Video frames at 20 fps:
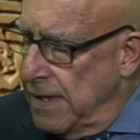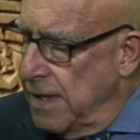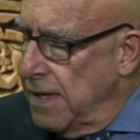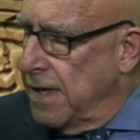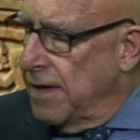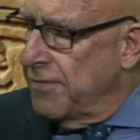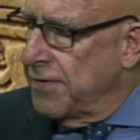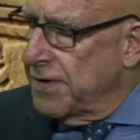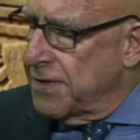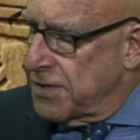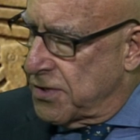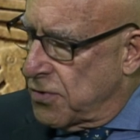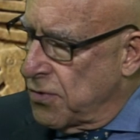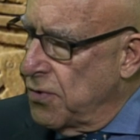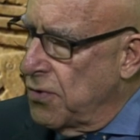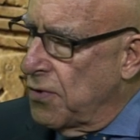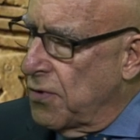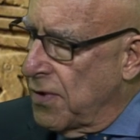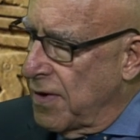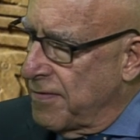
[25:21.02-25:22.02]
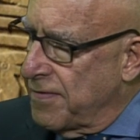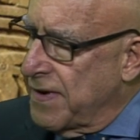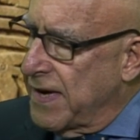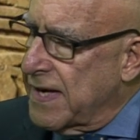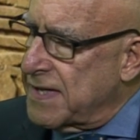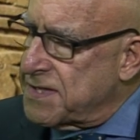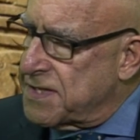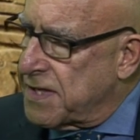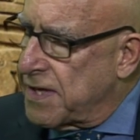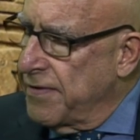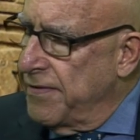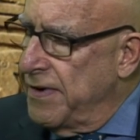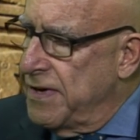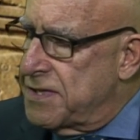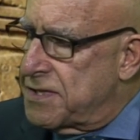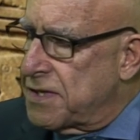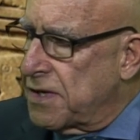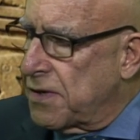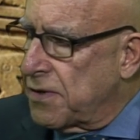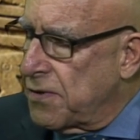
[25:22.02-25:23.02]
Of a crew, of an
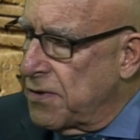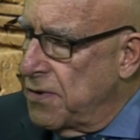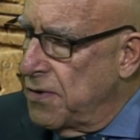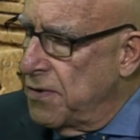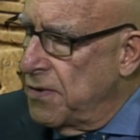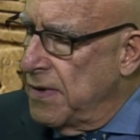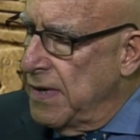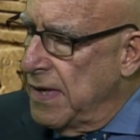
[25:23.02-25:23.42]
excavation crew.